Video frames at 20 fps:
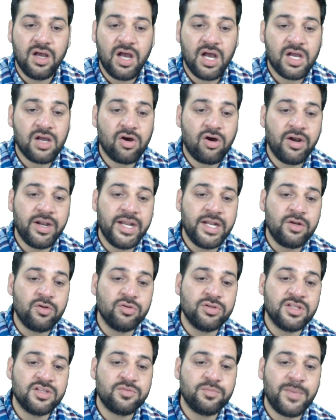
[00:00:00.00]
According
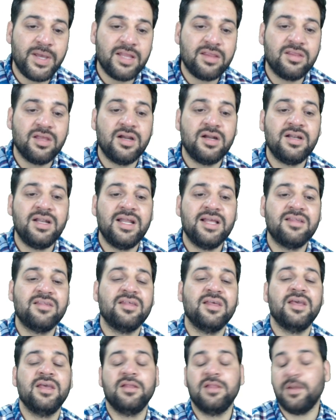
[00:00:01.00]
to this method, let's
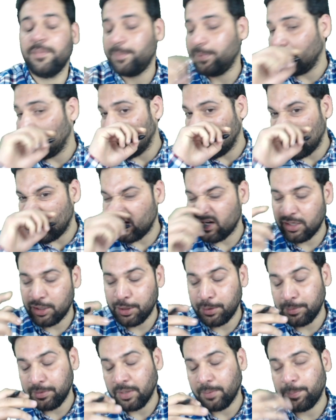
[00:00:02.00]
say the per
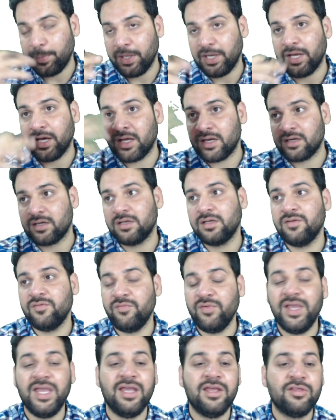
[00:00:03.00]
hour
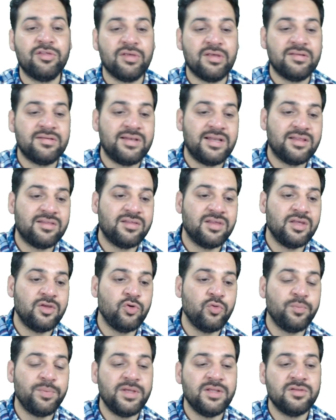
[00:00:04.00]
wage is, let's say,
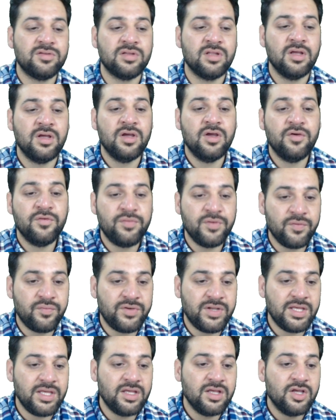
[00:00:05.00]
rupees
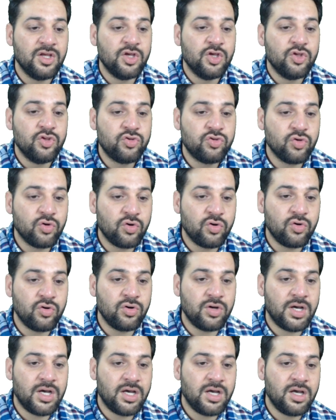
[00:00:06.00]
50.
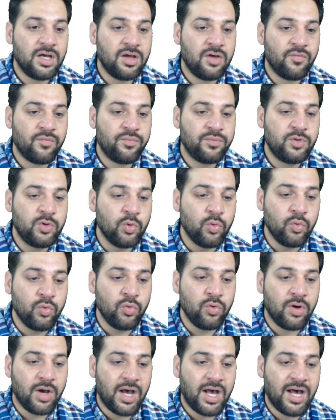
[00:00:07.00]
So
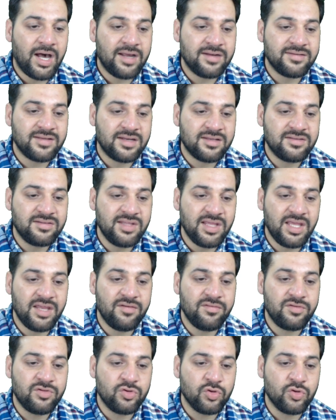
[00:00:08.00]
2 hours are saved.